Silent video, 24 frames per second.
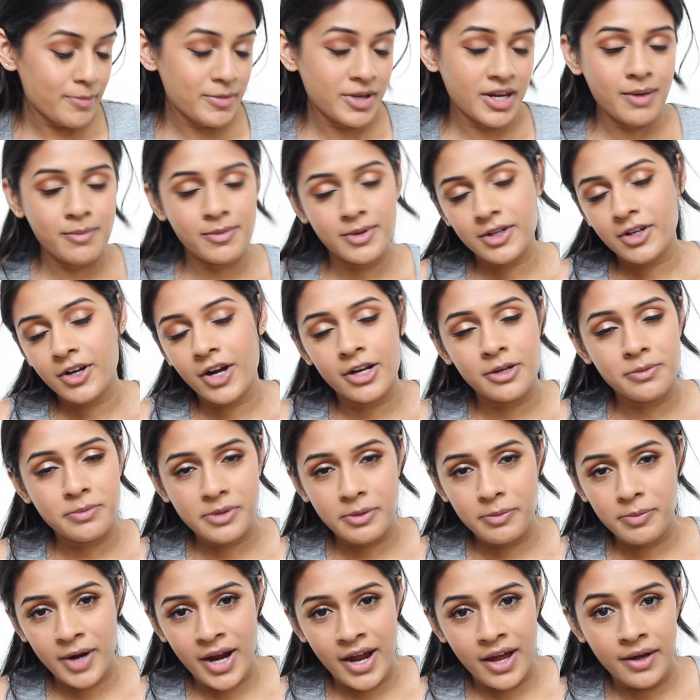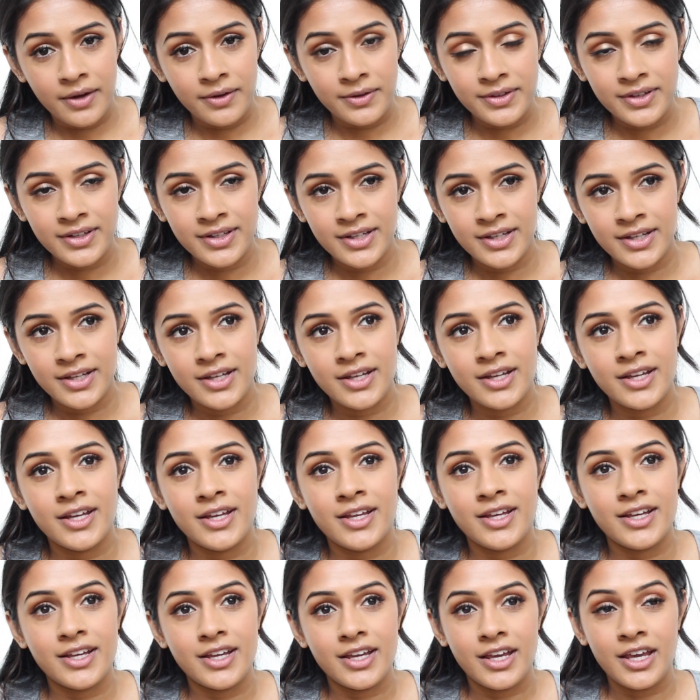I mean, I'm incredibly proud.
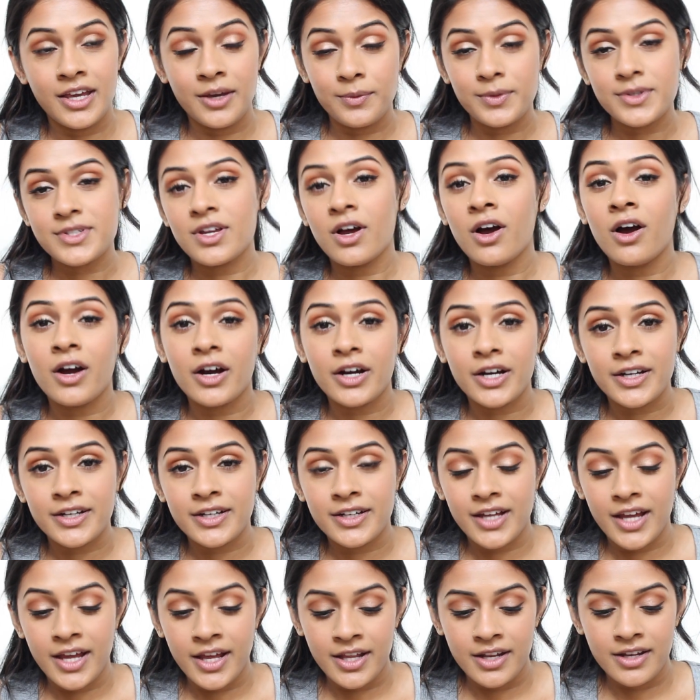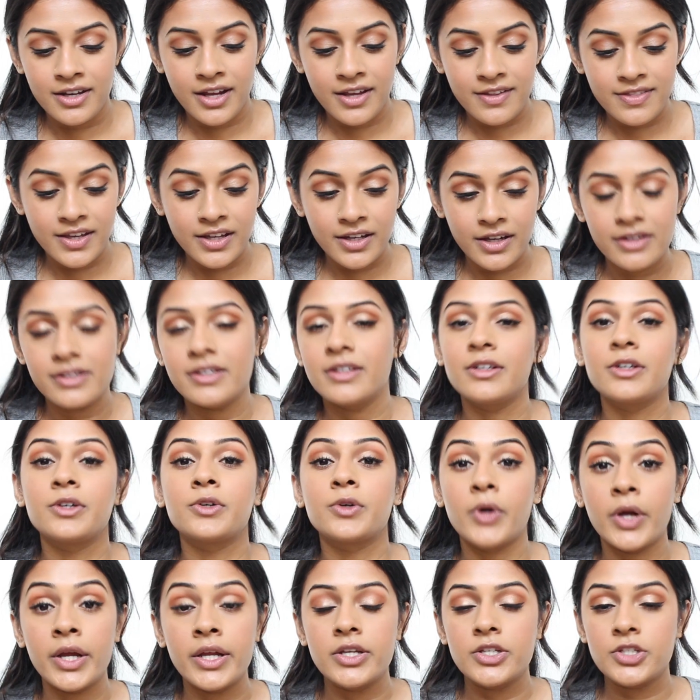It was hard, and I think I did a
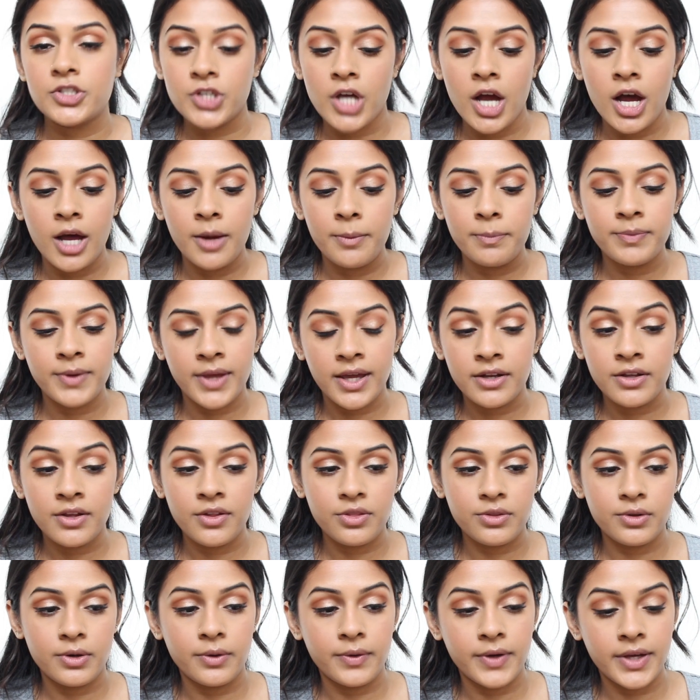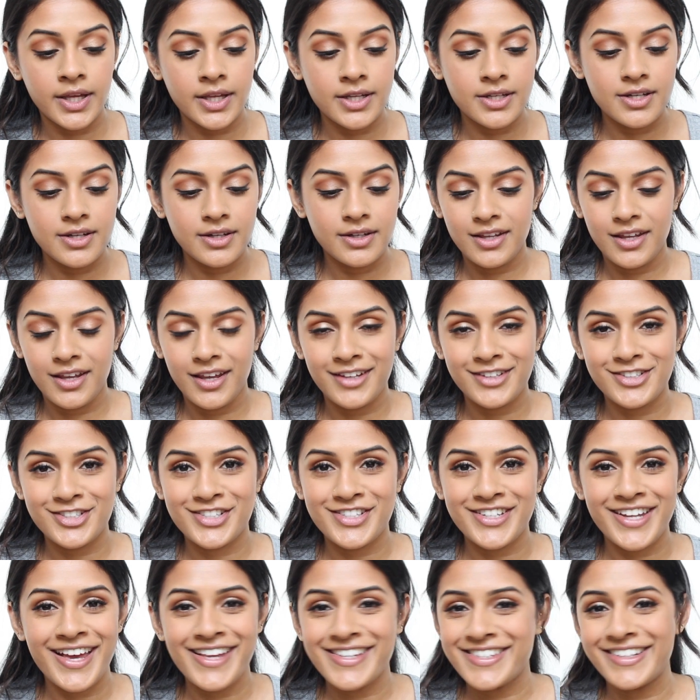great job getting through it. It
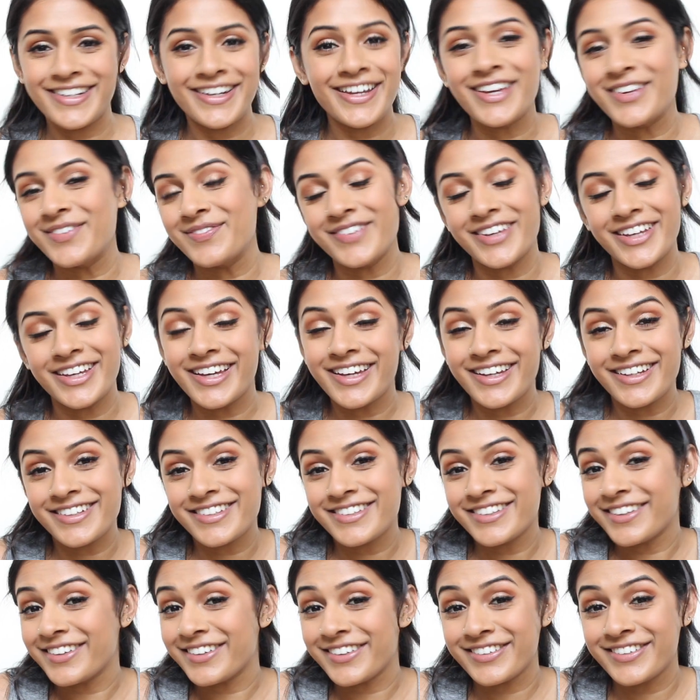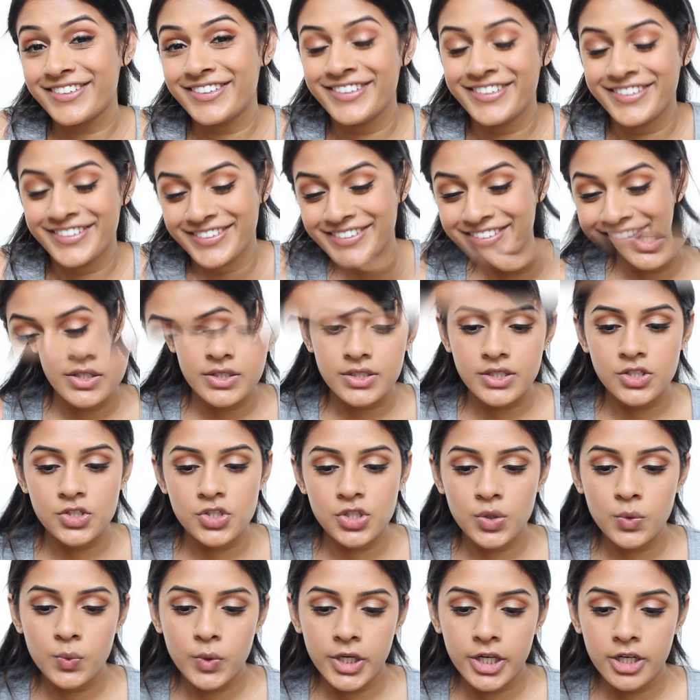just hasn't hit me yet, so. Did
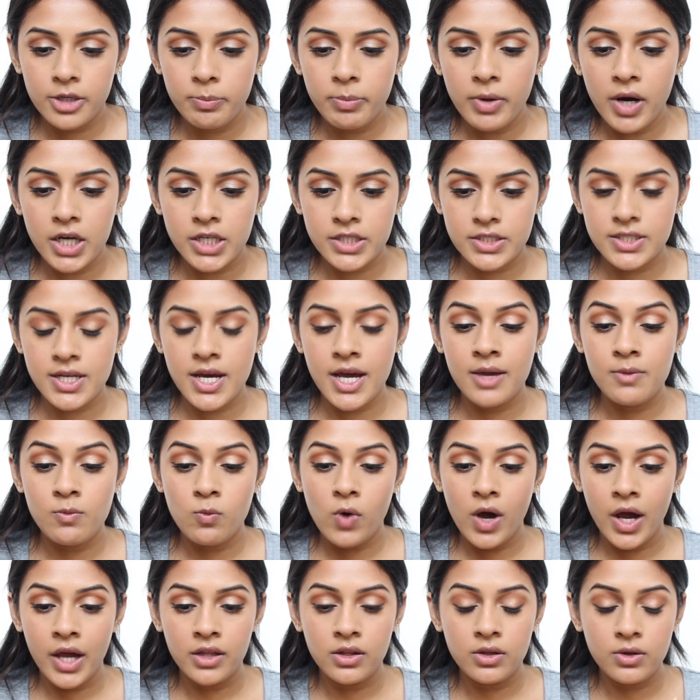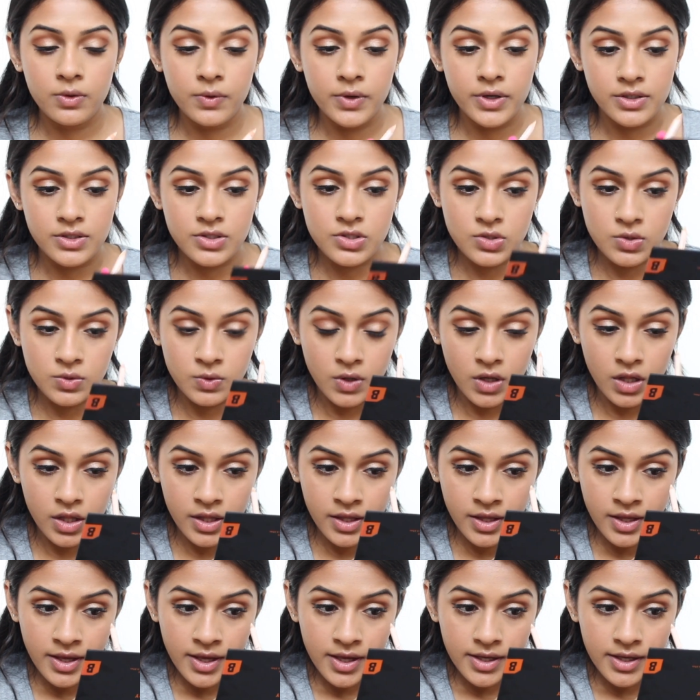you work part-time while going to school?